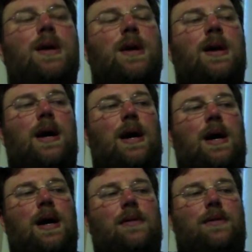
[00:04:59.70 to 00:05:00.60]

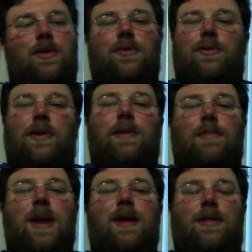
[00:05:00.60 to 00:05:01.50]
go in the
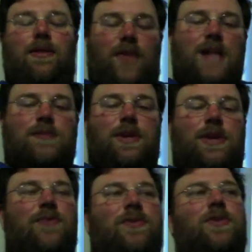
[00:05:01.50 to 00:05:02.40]
Flashpoint
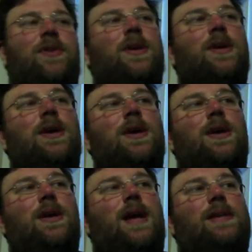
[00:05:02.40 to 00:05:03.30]
universe.
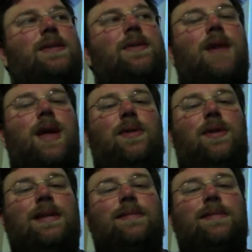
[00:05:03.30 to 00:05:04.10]
It has to not only